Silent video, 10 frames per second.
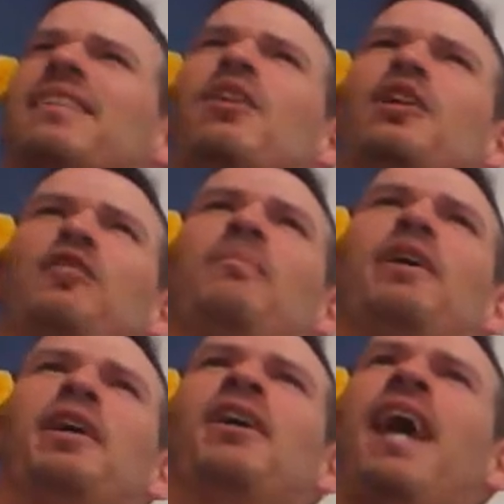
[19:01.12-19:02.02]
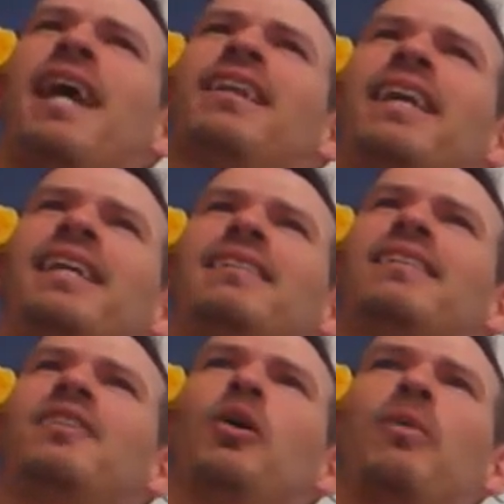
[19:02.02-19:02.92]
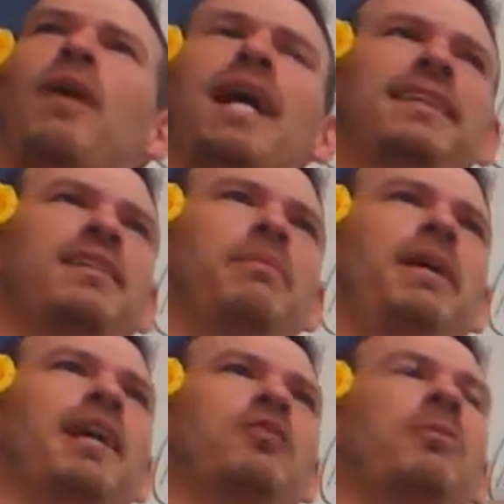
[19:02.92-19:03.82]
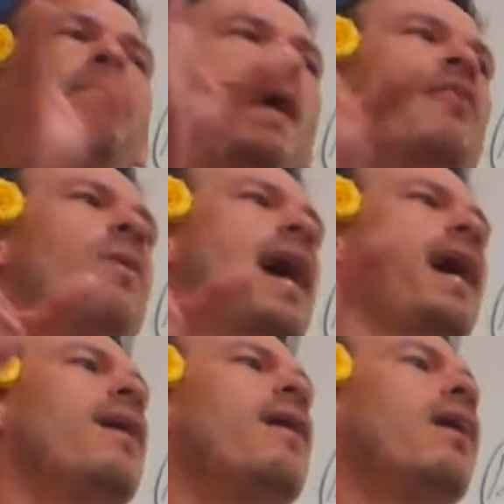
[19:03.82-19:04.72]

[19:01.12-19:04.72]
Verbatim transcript: looks familiar. At least you'll practice and be an expert. By the way,